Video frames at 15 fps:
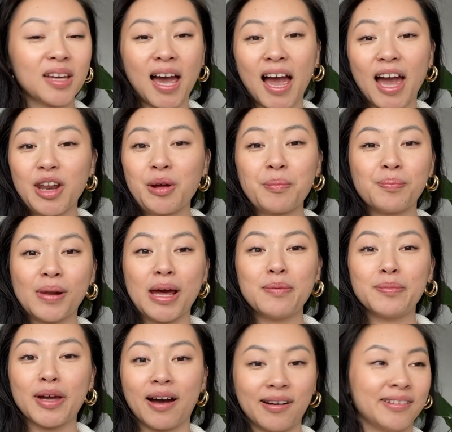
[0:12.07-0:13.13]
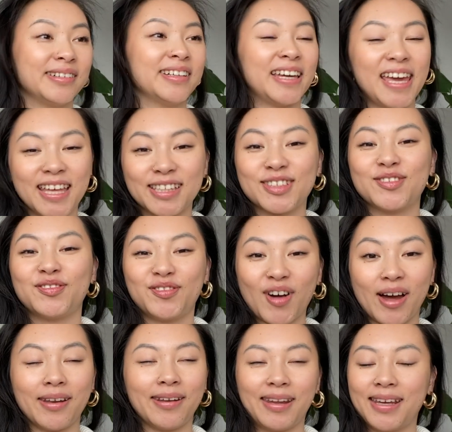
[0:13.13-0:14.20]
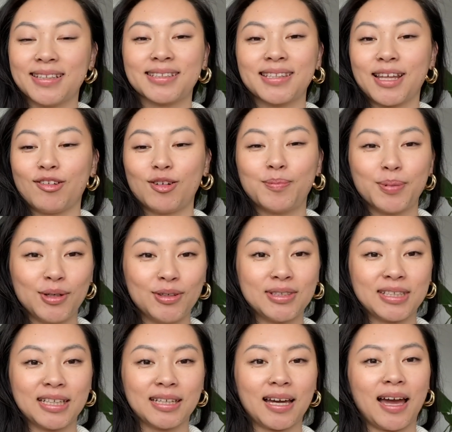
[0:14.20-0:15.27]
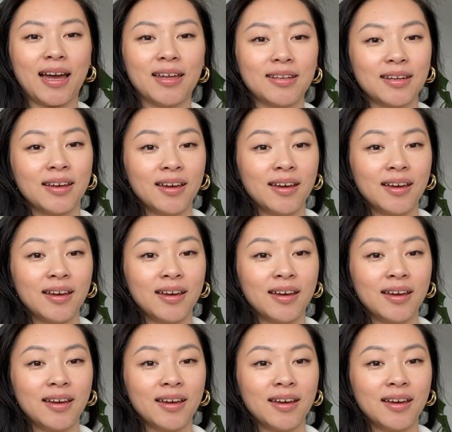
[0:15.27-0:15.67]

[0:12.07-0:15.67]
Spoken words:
I don't blame ya. It's fun, it's therapeutic, and